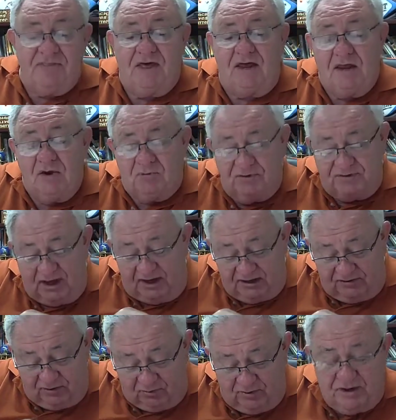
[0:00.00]
that with the
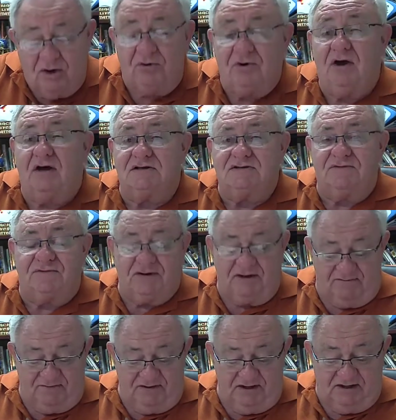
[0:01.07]
idea that we know God's
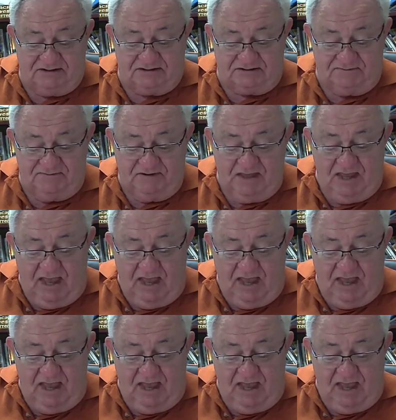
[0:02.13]
forgiven us,